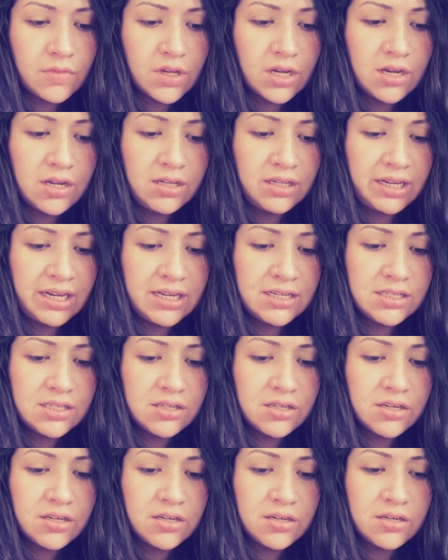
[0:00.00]
a
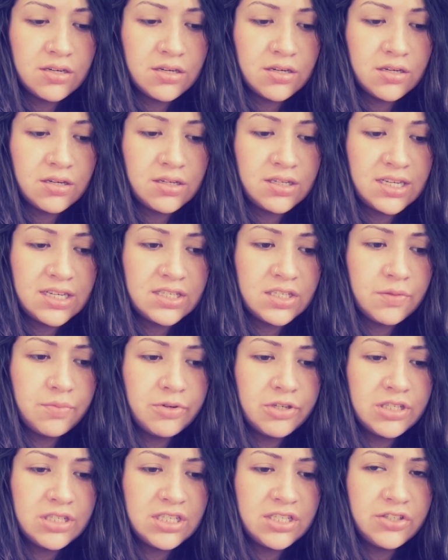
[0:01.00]
laser
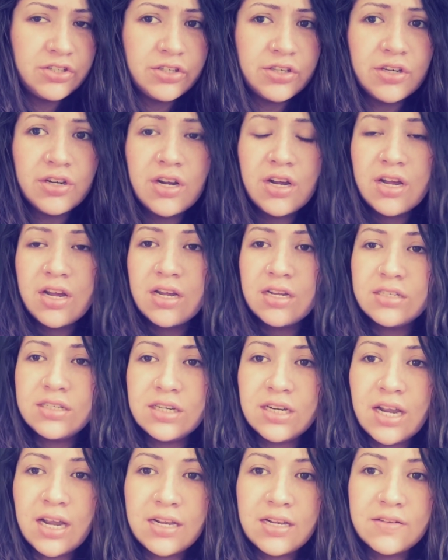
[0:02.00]
procedure
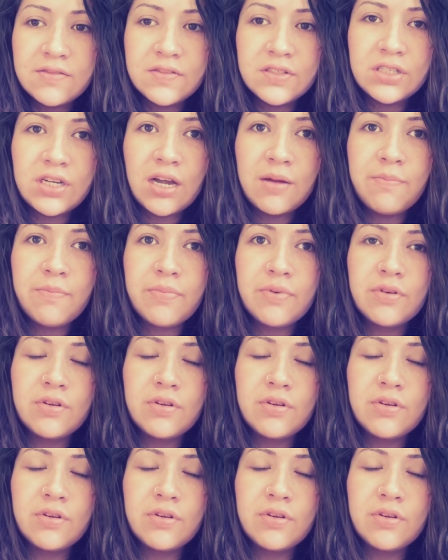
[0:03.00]
to kind of stop,